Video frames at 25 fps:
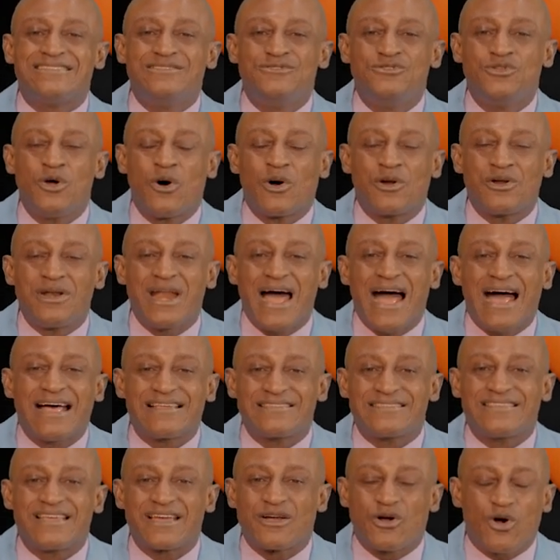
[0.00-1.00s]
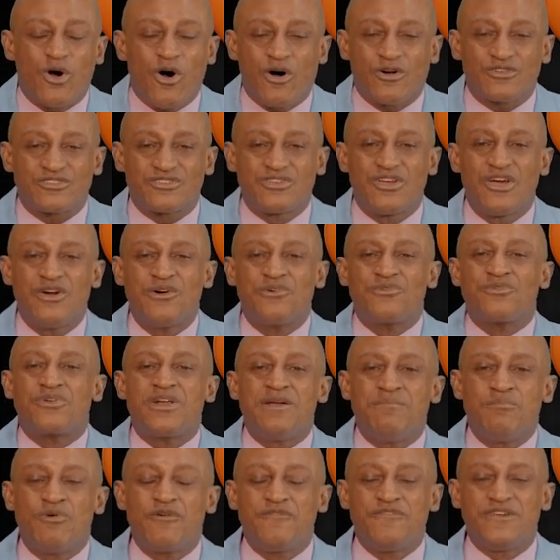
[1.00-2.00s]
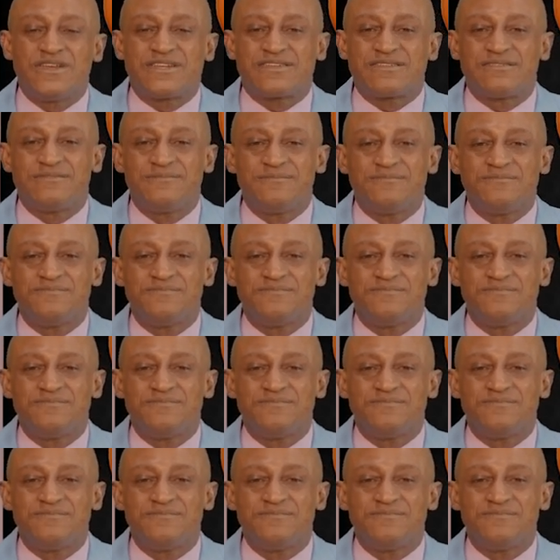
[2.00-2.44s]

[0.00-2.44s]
known as the cause, remove it.